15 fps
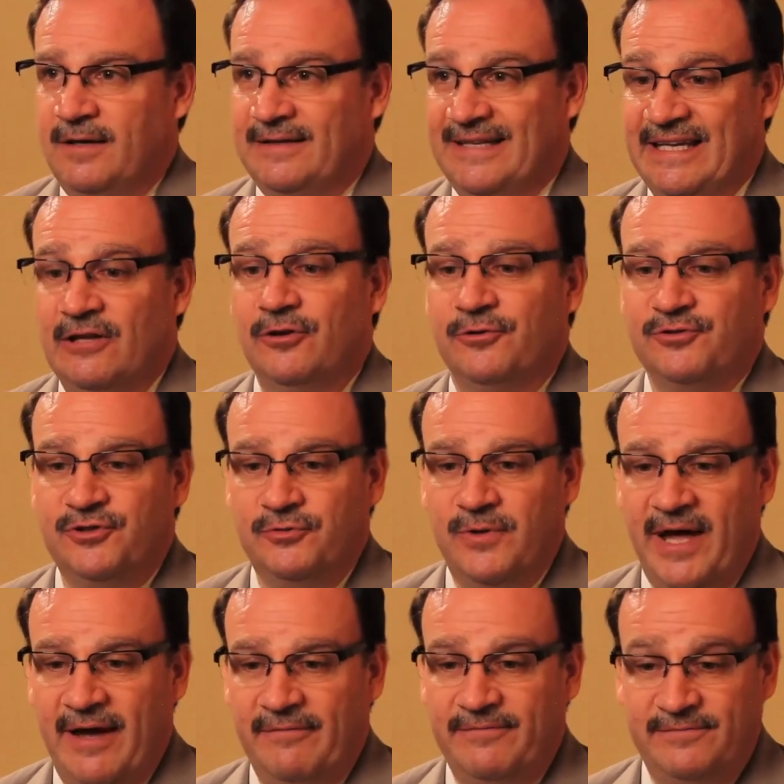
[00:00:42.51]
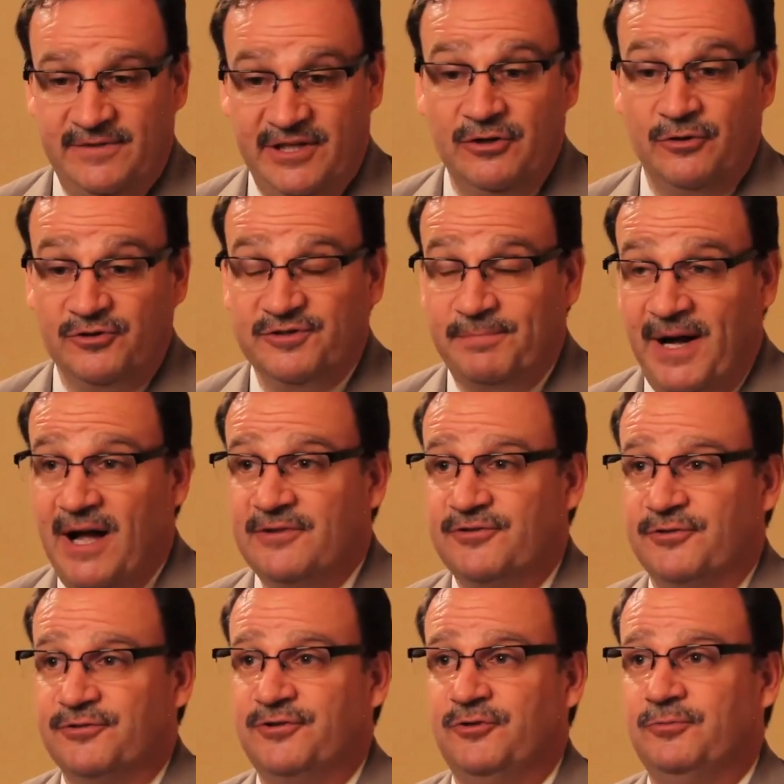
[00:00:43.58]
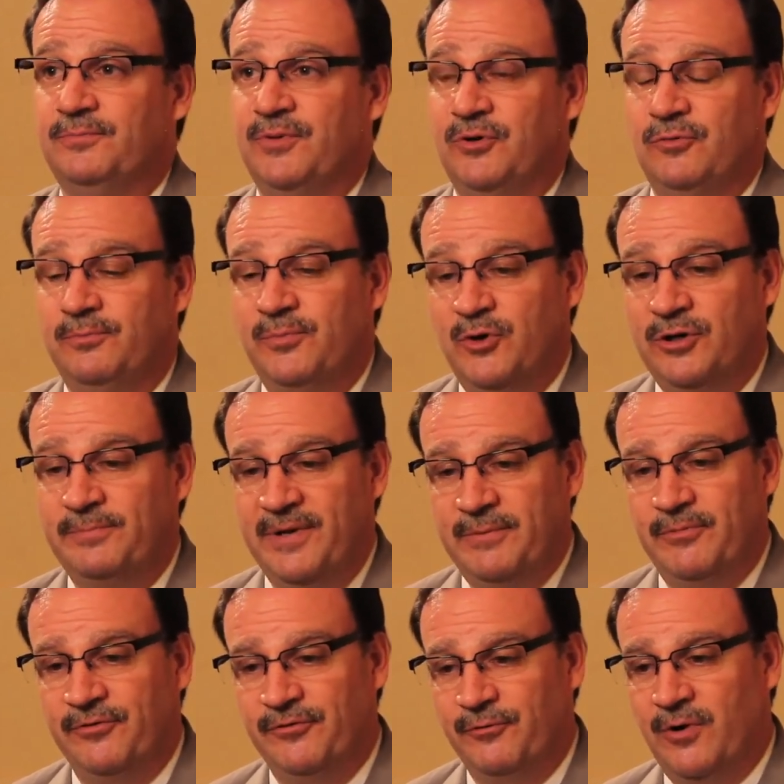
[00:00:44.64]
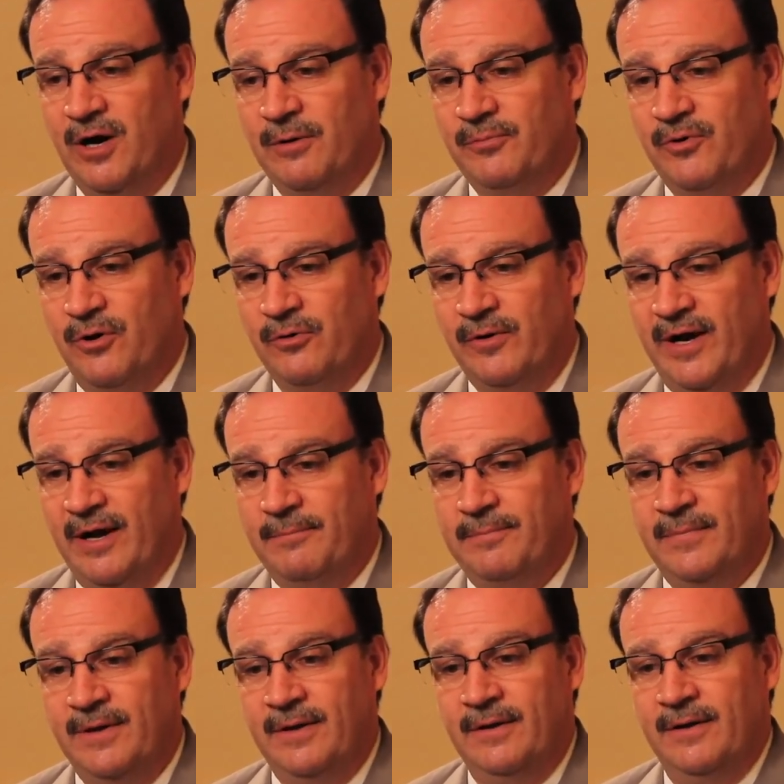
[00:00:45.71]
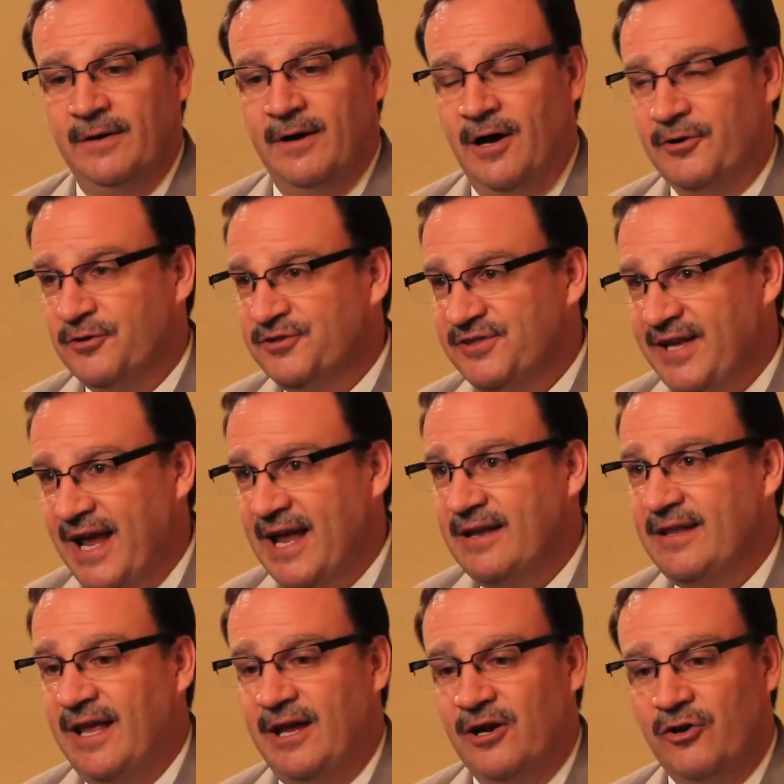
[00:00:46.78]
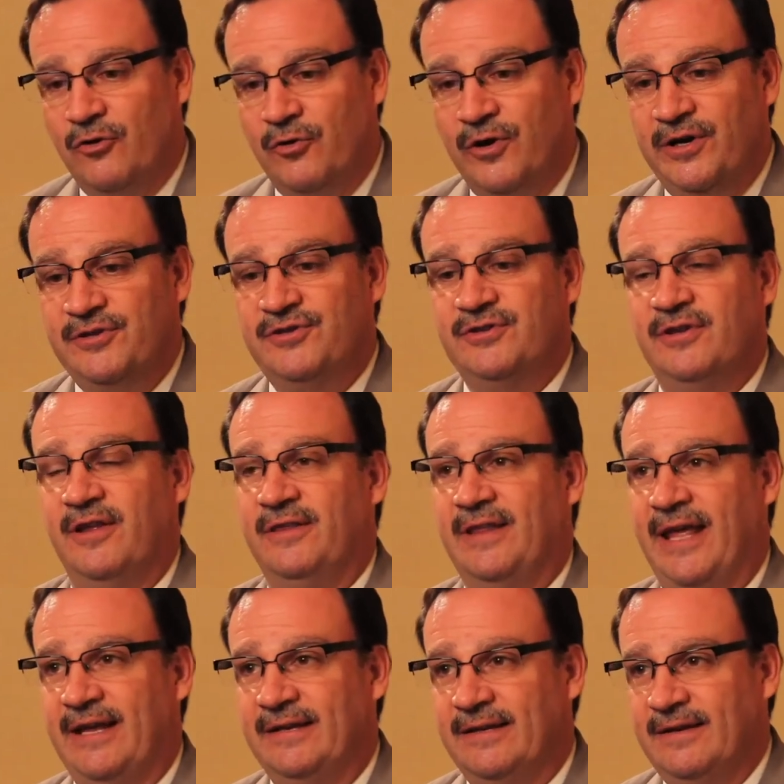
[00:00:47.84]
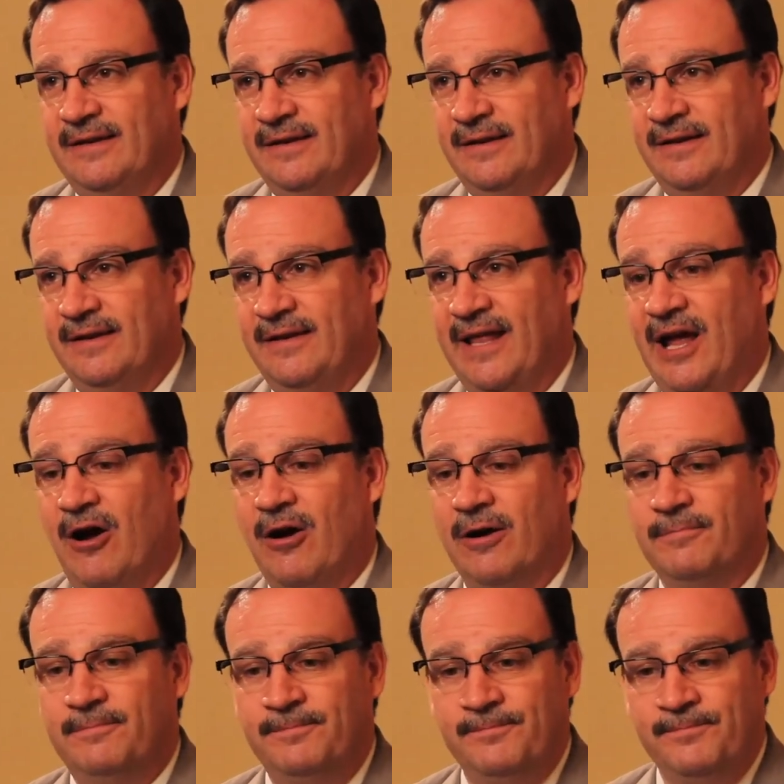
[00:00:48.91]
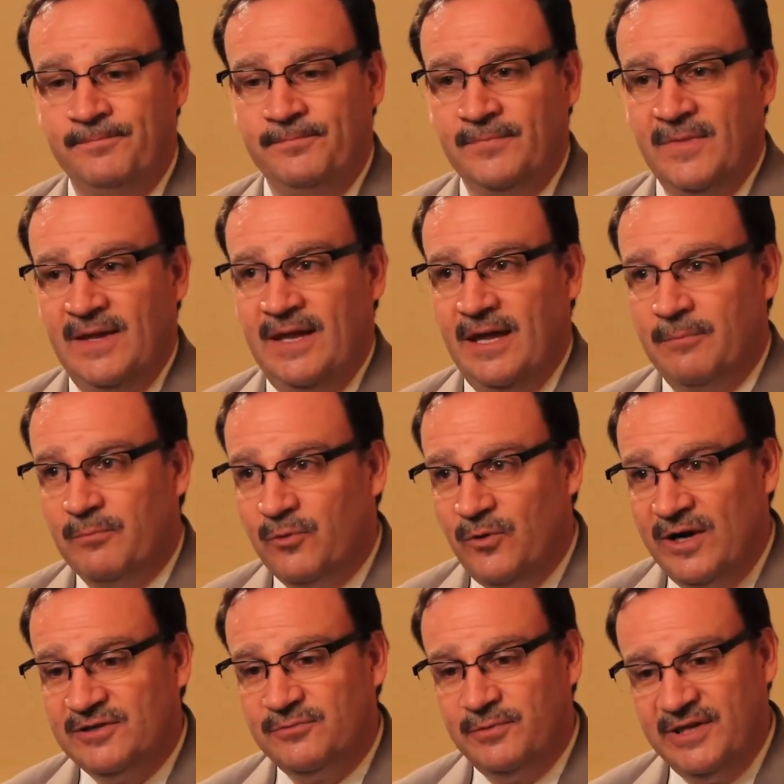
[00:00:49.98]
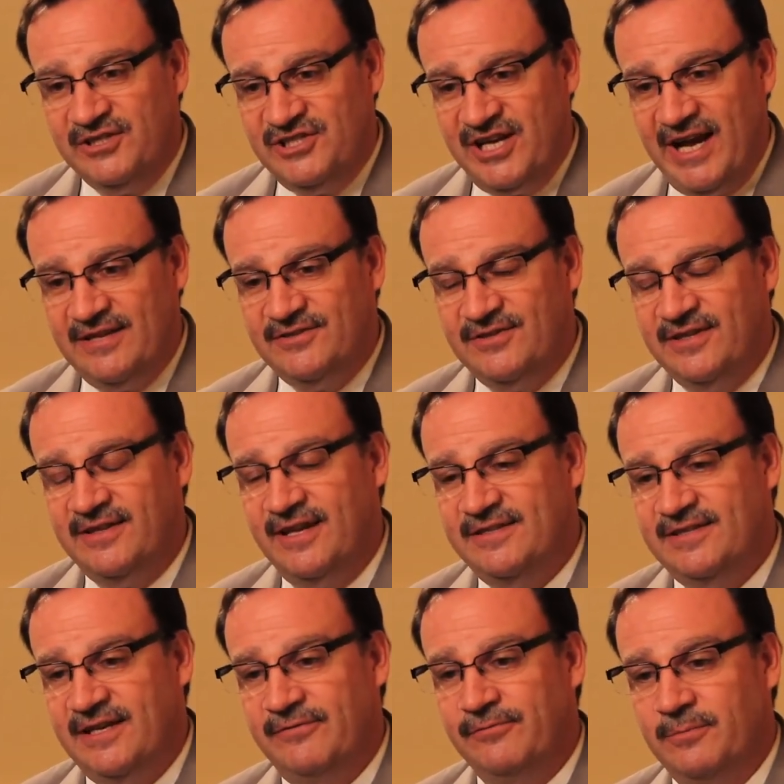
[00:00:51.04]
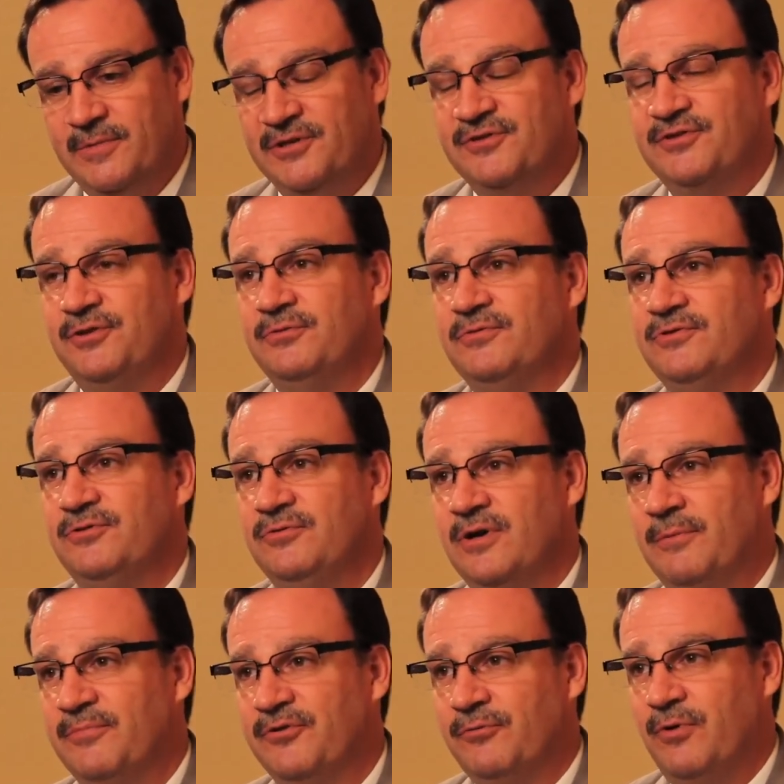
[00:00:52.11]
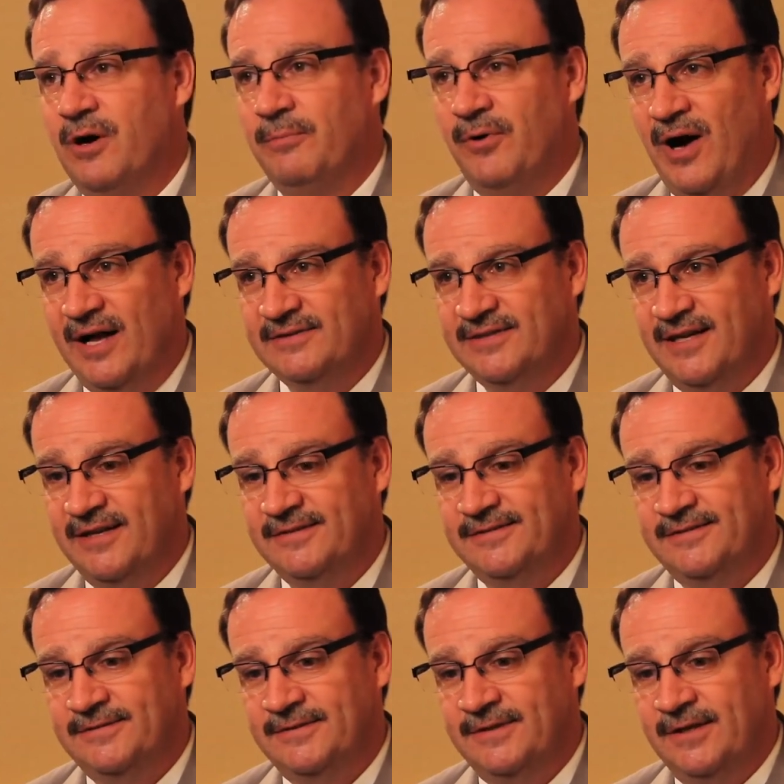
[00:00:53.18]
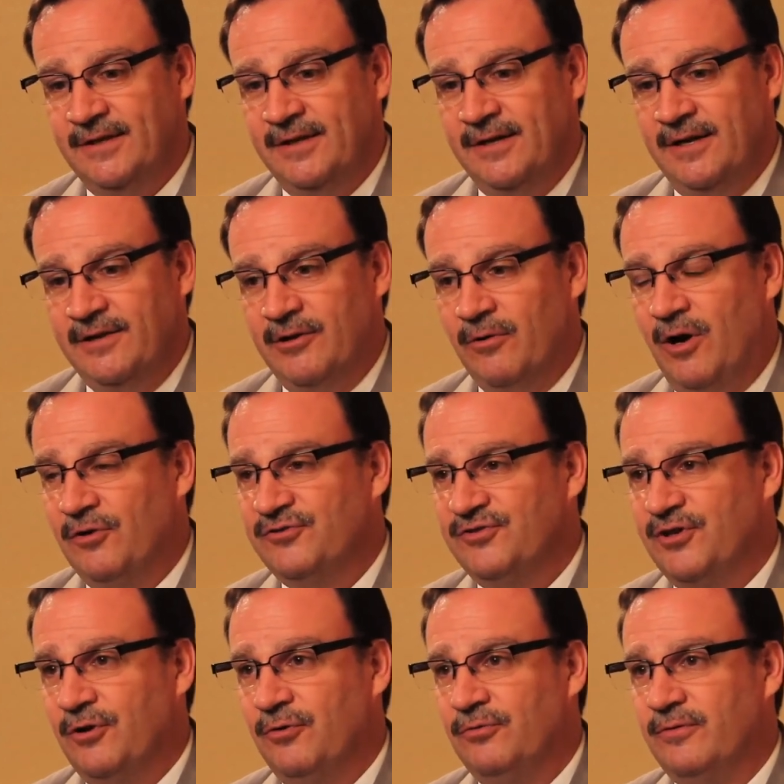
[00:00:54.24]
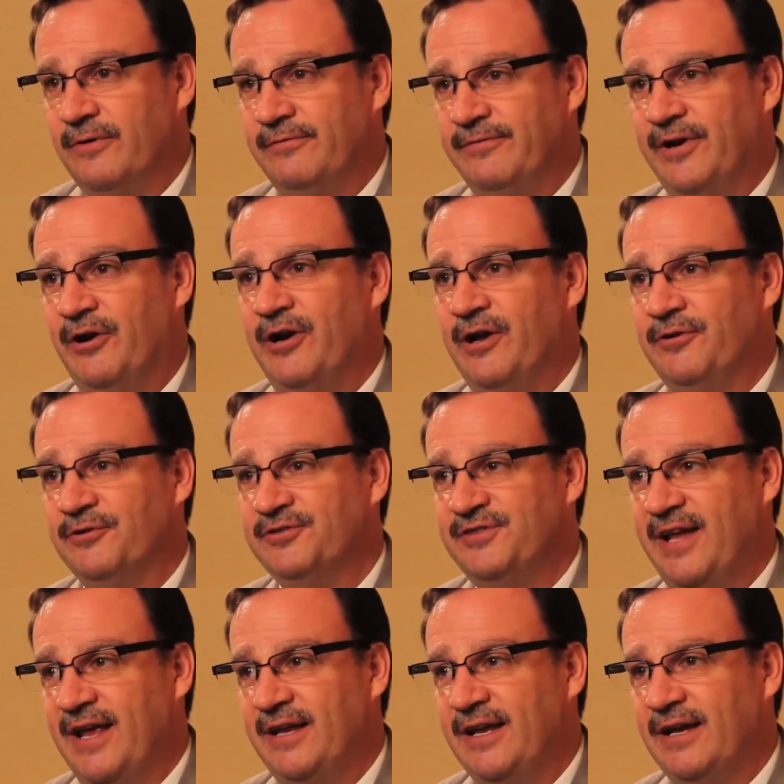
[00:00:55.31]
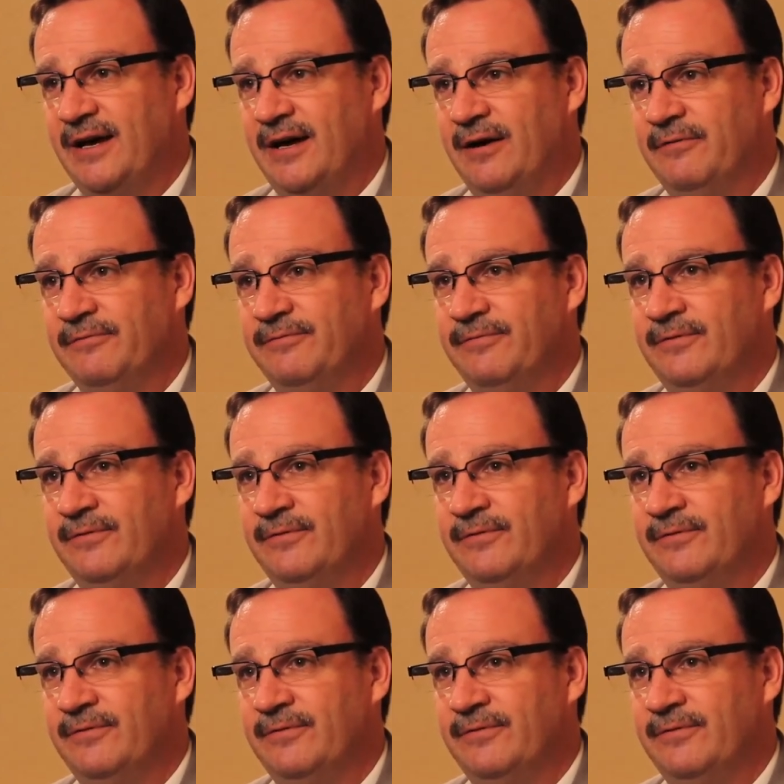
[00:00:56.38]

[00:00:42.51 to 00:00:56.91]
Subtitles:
Dealers who have dealer sponsors who put people through our program understand, they encourage, they are impressed with the change that they see from the students who come through our process. They're also very understanding of